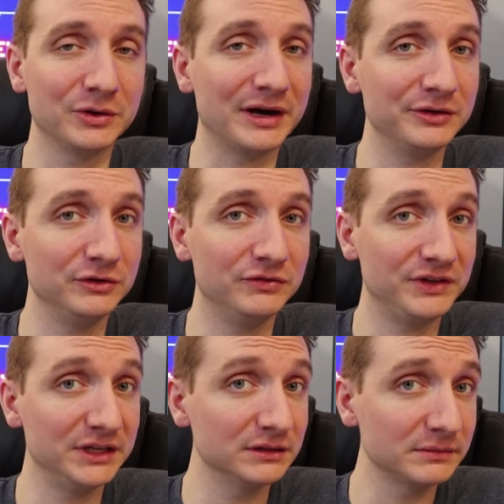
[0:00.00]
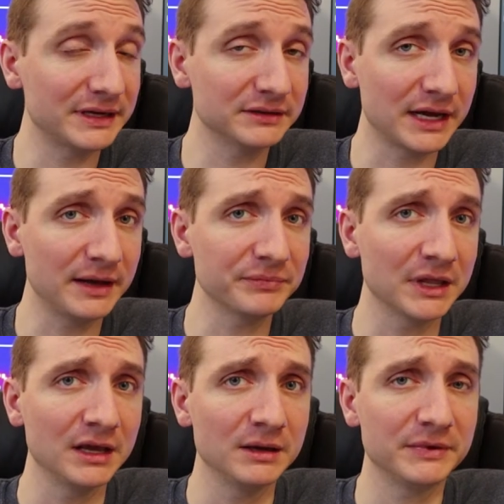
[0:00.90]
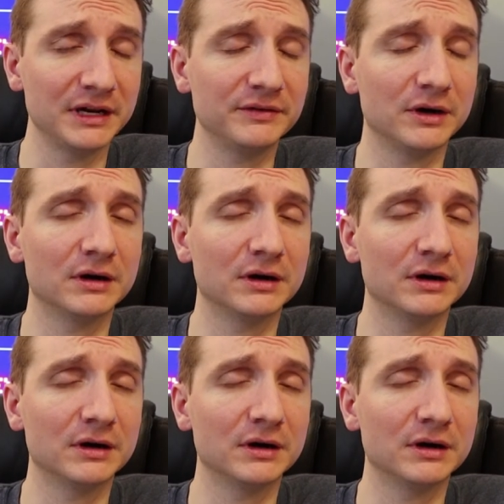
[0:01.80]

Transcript: know how you feel about that, but I've